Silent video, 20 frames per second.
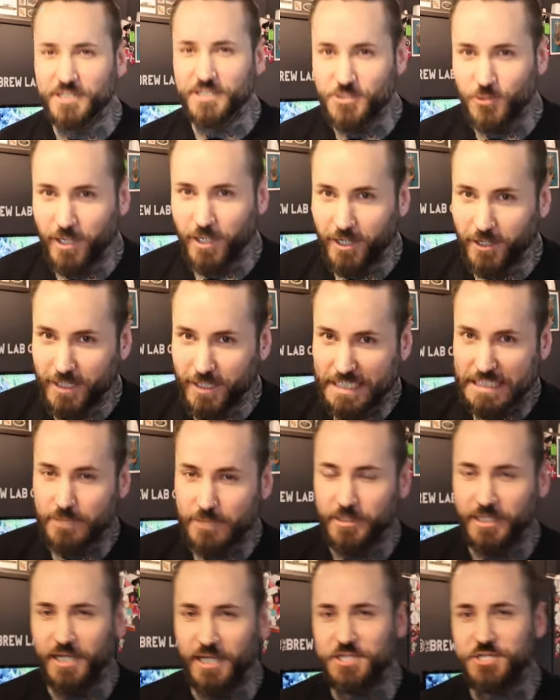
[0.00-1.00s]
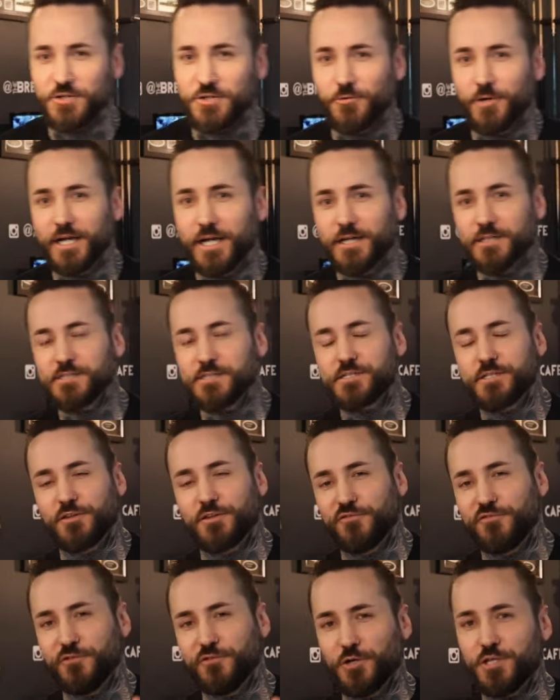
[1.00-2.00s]
into our elimination rounds,
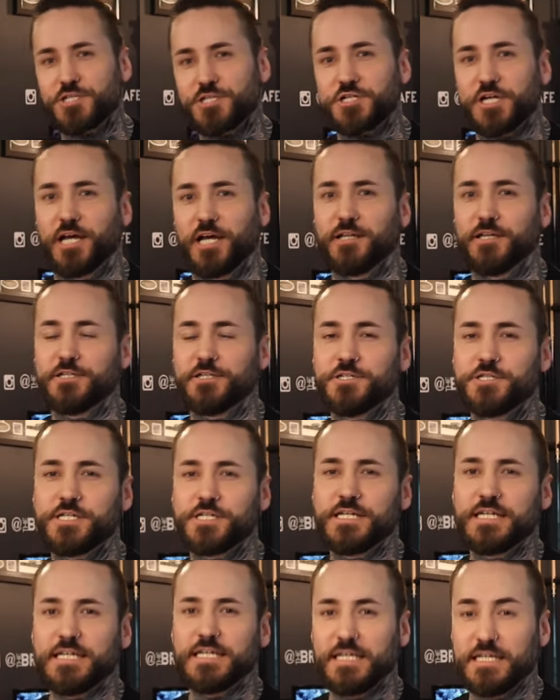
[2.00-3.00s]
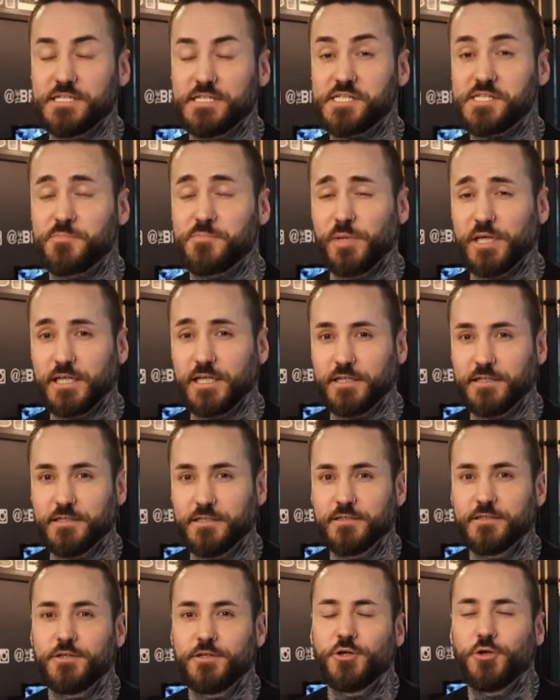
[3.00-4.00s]
the first challenge is speed.
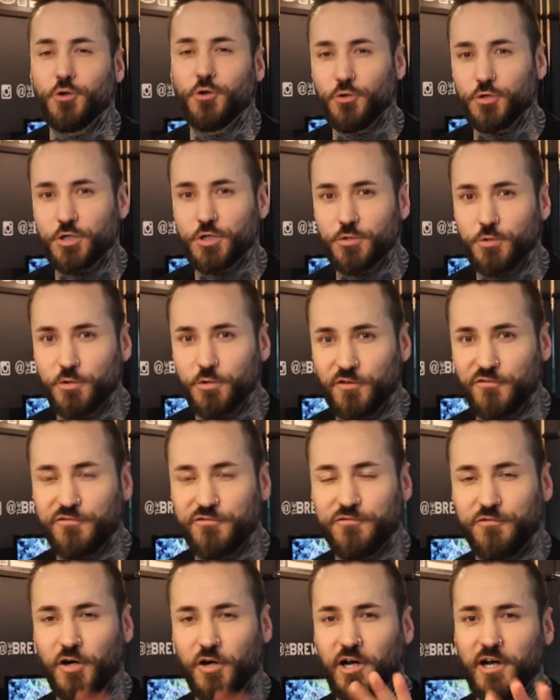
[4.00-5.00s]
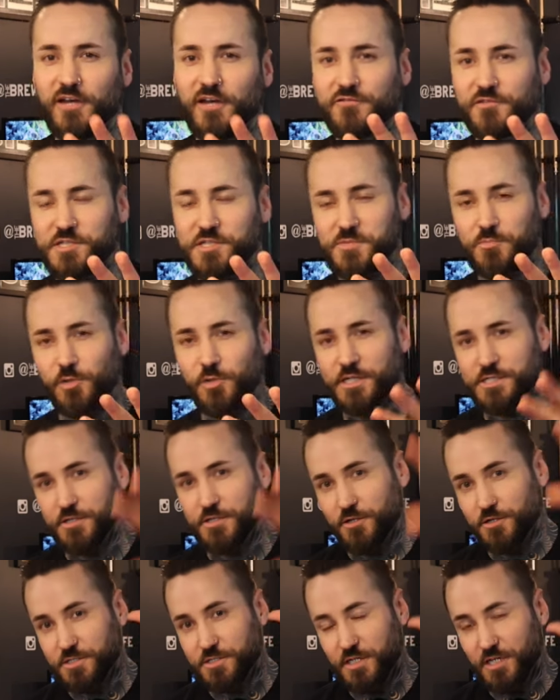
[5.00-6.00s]
Who can do the five
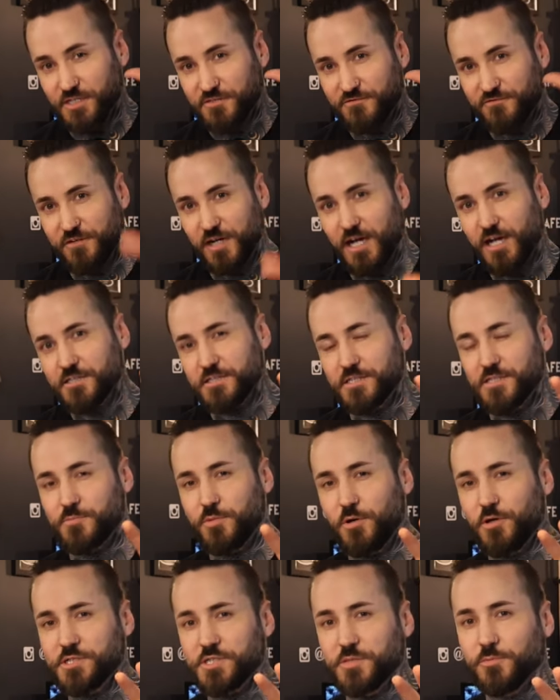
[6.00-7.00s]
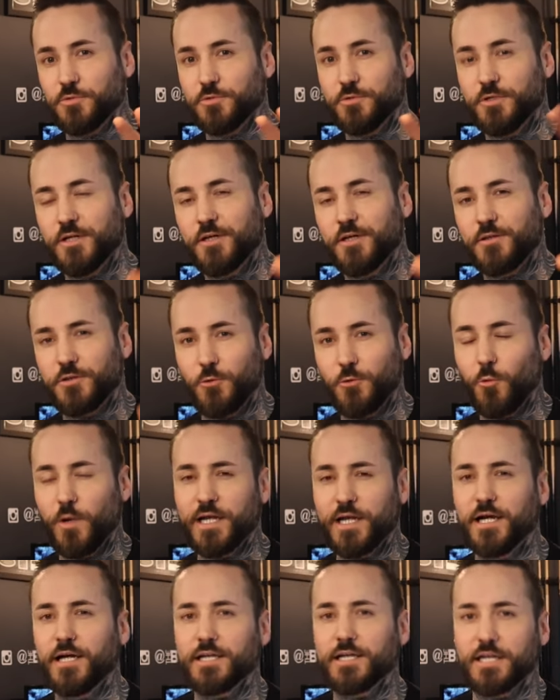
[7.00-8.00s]
espressos as fast as possible? The winner